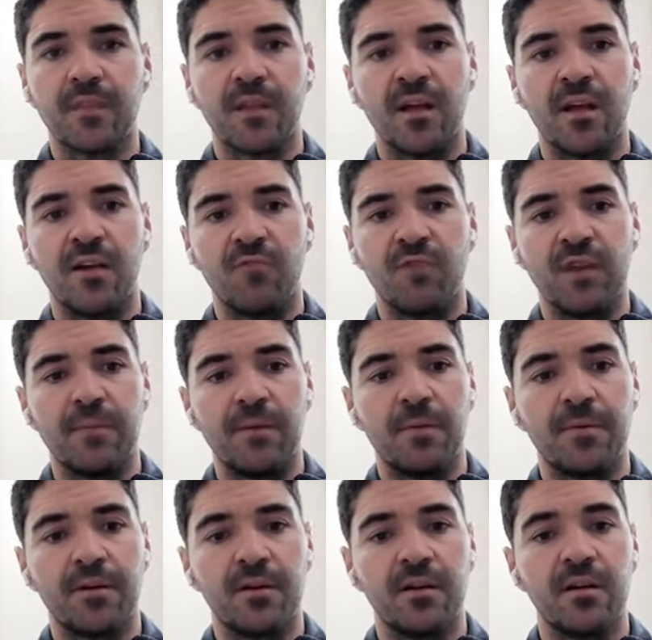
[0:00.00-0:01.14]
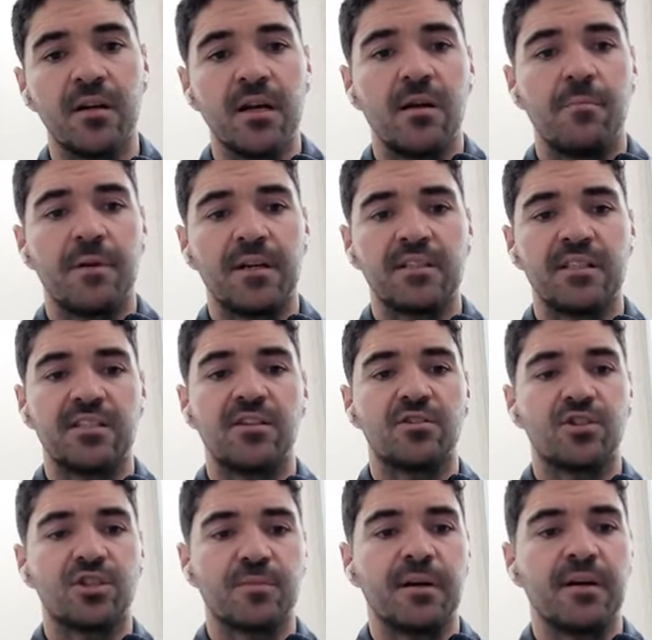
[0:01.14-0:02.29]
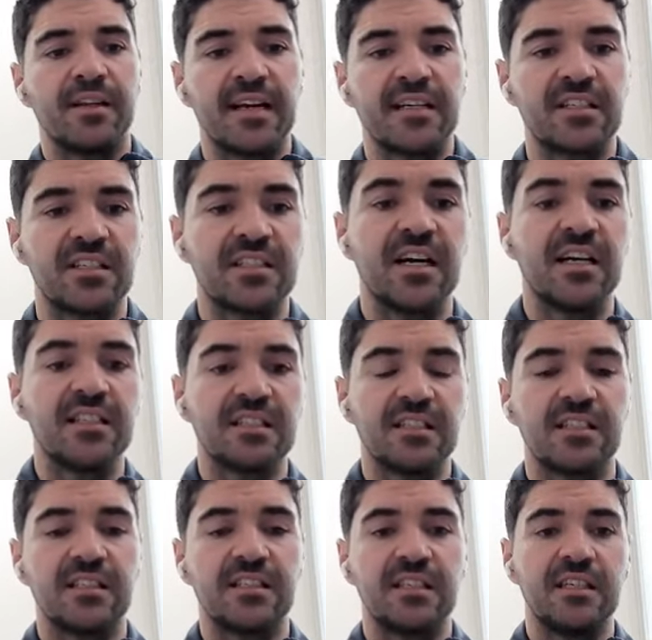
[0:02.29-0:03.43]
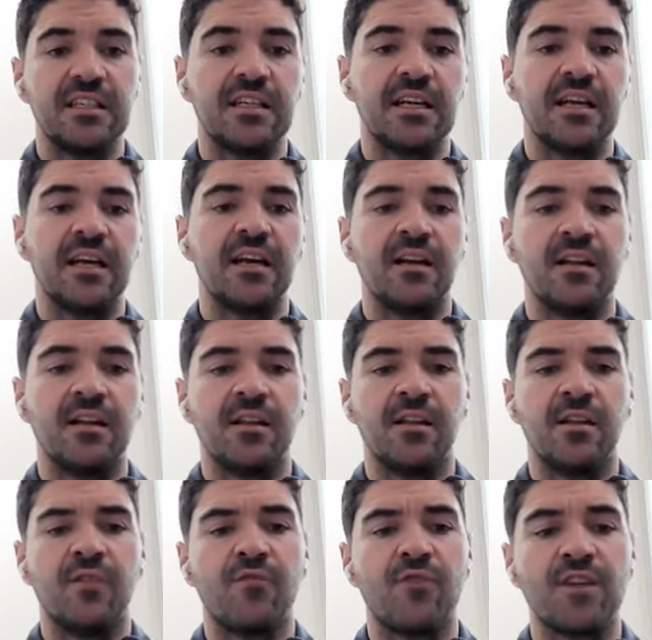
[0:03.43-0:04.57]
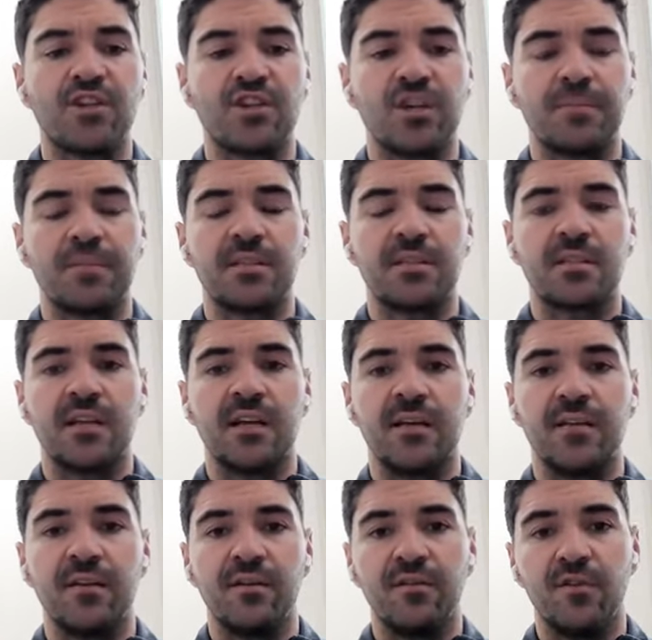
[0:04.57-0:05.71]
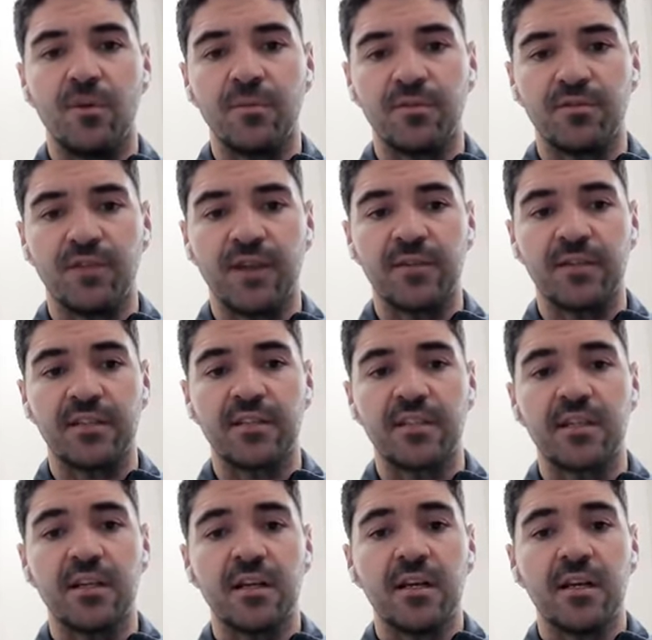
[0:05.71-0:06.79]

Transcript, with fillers: uh, really popular because it's not just about the exercise, it's the, uh, the, the, friendships uh, that are formed around it.